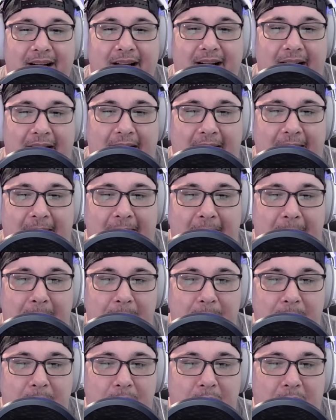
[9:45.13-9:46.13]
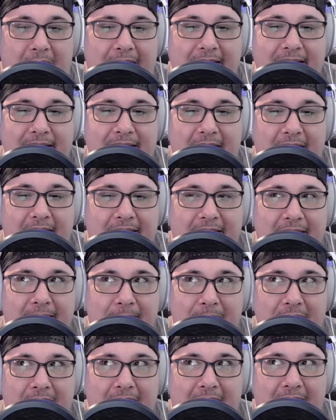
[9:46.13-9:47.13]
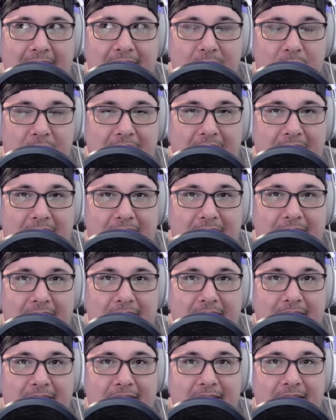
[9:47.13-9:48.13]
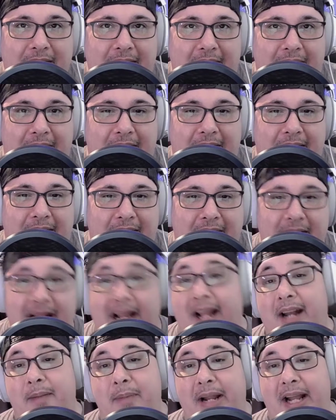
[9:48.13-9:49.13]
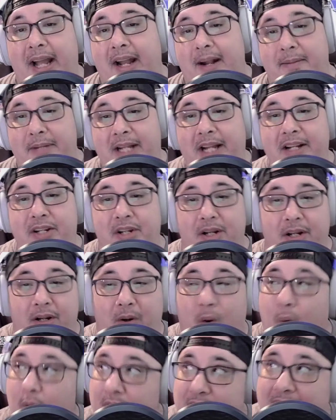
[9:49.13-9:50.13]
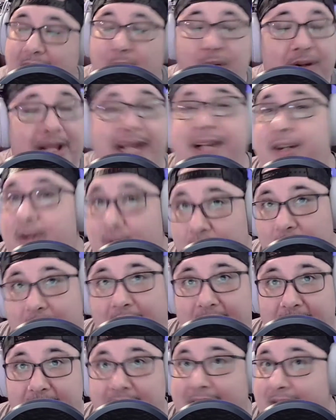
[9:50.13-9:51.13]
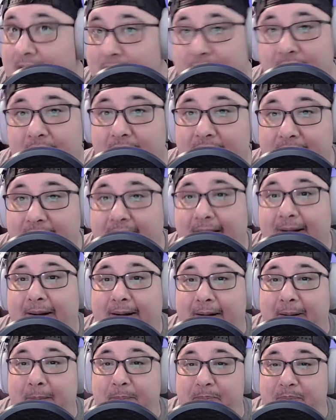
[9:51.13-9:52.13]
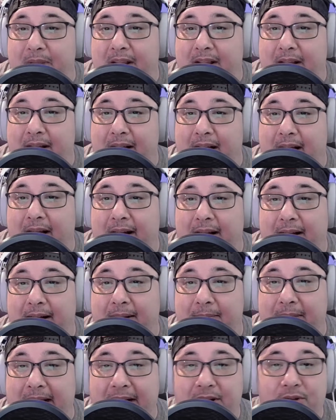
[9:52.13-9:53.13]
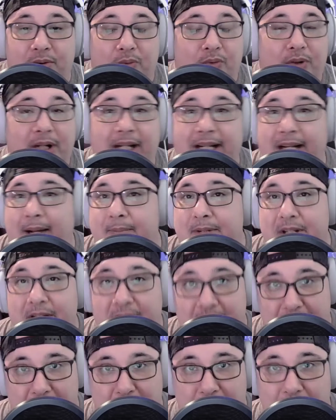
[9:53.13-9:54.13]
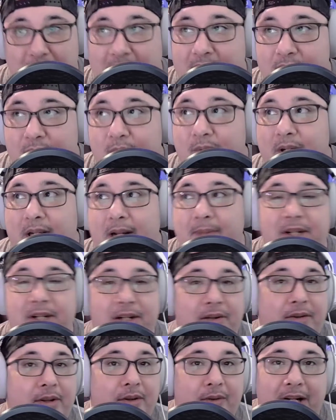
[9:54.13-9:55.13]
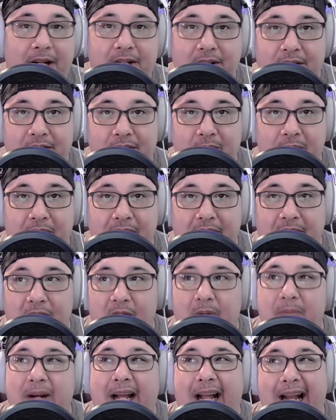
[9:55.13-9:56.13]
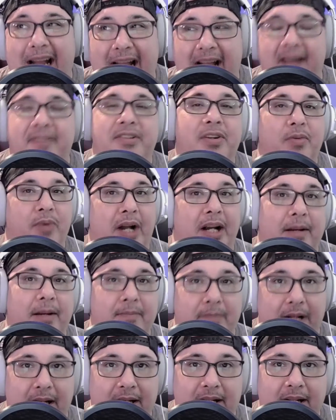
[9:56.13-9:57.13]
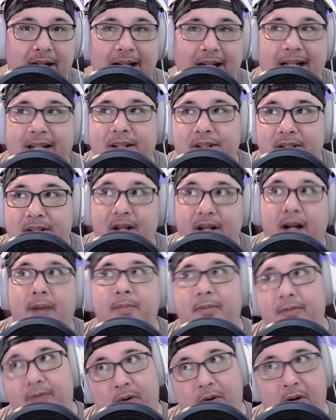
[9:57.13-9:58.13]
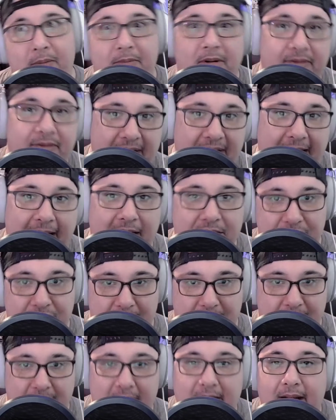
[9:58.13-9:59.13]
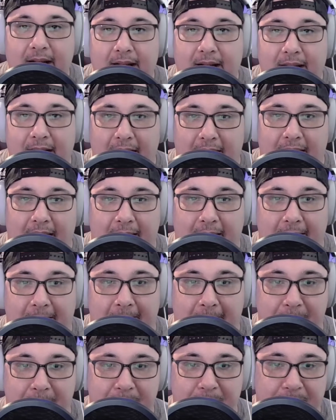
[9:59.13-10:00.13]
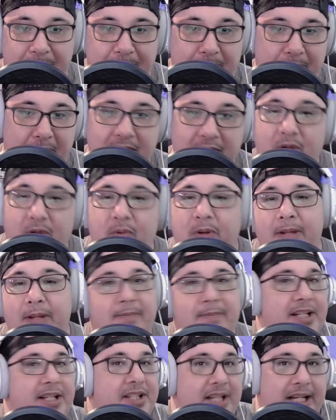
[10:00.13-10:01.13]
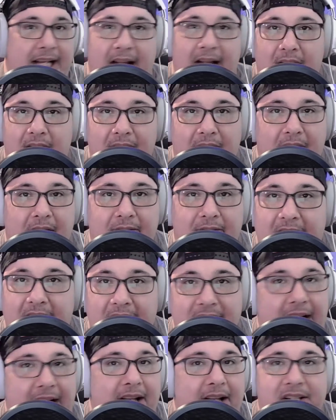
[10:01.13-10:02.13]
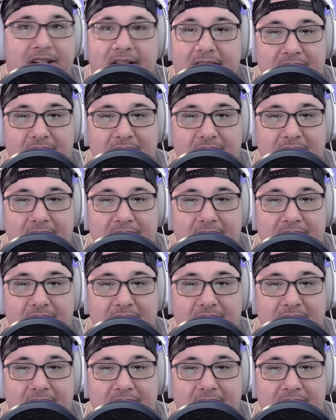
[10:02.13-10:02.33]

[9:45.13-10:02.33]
might not get applied well in an anime adaptation, or they could. It's really up to you. It's really up to you the direction that you want to go, but I have to recommend it in some form or fashion. But you would be missing out on a fantastic